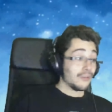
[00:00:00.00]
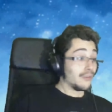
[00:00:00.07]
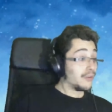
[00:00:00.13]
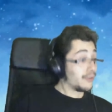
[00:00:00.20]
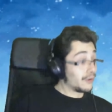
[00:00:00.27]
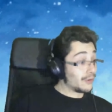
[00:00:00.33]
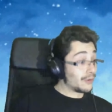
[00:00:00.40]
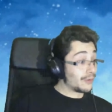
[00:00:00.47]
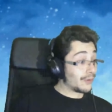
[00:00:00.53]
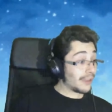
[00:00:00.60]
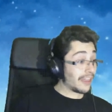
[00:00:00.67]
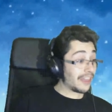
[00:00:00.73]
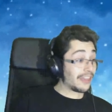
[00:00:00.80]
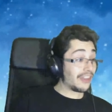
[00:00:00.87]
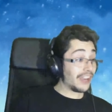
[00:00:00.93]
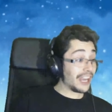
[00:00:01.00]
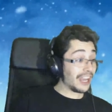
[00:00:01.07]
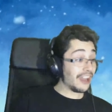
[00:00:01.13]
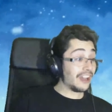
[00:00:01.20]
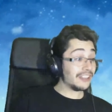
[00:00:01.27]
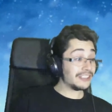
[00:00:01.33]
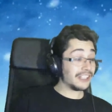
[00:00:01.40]

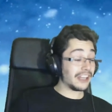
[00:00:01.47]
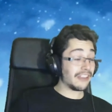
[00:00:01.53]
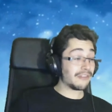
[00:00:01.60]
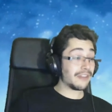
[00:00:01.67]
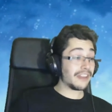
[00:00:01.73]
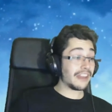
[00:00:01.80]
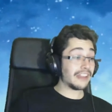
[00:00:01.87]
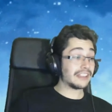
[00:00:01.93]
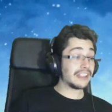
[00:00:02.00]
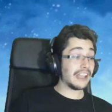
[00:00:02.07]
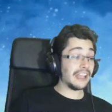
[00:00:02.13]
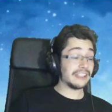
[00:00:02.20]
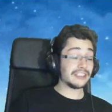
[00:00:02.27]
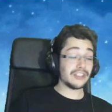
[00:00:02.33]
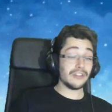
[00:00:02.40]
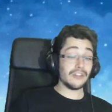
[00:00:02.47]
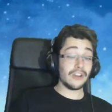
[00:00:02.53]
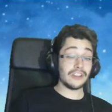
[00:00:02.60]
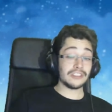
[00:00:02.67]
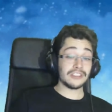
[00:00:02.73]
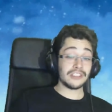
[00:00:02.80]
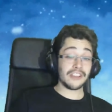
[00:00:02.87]
300 with a
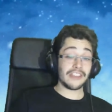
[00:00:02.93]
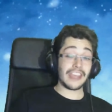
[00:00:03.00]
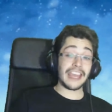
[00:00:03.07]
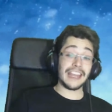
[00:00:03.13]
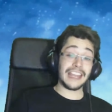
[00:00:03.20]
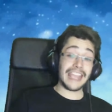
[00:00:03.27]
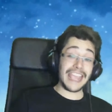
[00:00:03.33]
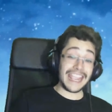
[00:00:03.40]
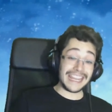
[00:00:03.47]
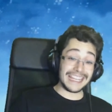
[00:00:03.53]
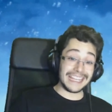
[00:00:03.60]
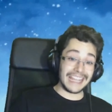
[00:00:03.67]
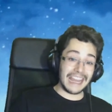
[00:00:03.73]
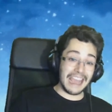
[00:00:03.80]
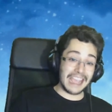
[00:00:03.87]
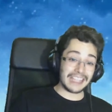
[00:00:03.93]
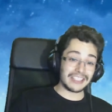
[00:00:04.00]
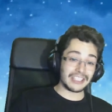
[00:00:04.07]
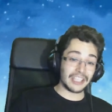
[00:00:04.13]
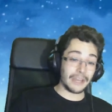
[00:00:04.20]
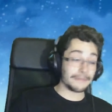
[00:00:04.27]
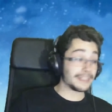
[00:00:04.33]
289
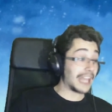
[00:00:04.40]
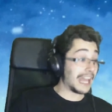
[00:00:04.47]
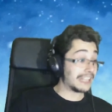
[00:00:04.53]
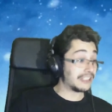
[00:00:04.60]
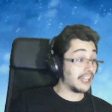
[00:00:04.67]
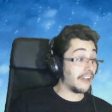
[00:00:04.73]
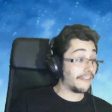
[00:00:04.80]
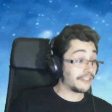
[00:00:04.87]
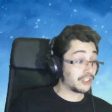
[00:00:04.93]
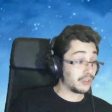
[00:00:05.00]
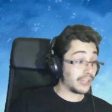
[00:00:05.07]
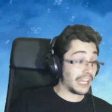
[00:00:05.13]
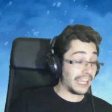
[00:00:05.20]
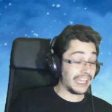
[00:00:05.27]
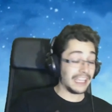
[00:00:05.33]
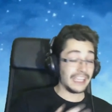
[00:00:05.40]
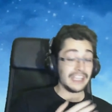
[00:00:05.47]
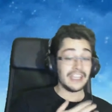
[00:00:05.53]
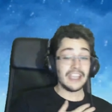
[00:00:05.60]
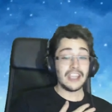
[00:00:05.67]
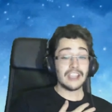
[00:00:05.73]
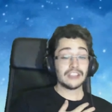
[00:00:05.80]
subs as of
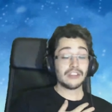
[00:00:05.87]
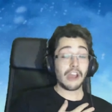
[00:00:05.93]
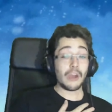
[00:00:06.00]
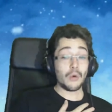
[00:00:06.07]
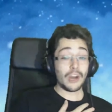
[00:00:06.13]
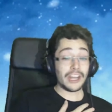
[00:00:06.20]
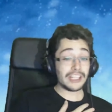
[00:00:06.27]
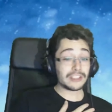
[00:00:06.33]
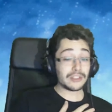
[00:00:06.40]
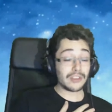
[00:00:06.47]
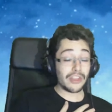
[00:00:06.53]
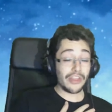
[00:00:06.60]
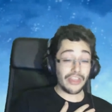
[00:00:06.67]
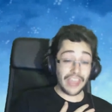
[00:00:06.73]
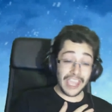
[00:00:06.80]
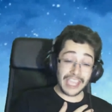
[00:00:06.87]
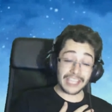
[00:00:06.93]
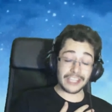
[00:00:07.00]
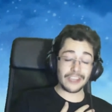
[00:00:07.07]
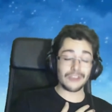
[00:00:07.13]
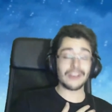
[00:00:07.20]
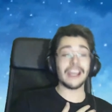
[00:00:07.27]
today. So I wanted to
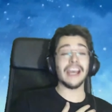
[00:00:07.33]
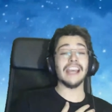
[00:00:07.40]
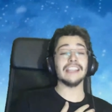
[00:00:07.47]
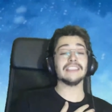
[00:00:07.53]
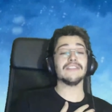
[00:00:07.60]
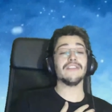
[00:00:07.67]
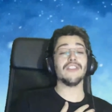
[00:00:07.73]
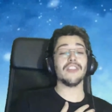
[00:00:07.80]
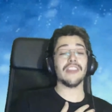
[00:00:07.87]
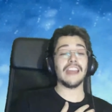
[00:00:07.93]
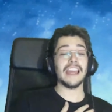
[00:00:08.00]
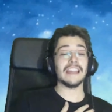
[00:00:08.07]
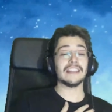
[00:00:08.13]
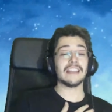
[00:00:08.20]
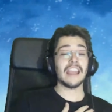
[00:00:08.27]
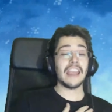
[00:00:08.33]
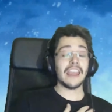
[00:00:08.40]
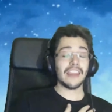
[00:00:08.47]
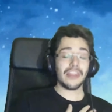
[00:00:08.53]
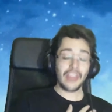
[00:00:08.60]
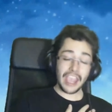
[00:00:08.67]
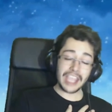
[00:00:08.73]
thank you guys for that.
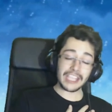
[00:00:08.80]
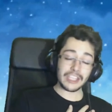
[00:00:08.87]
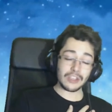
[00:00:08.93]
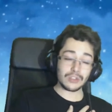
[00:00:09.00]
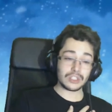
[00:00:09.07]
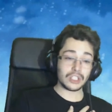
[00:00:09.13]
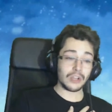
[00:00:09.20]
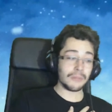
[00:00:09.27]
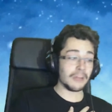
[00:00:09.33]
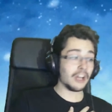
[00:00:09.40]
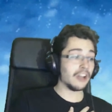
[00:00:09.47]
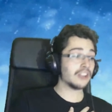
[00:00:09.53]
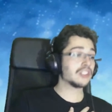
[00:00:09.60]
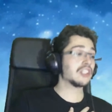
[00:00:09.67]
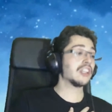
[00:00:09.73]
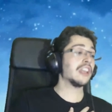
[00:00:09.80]
Thank you so much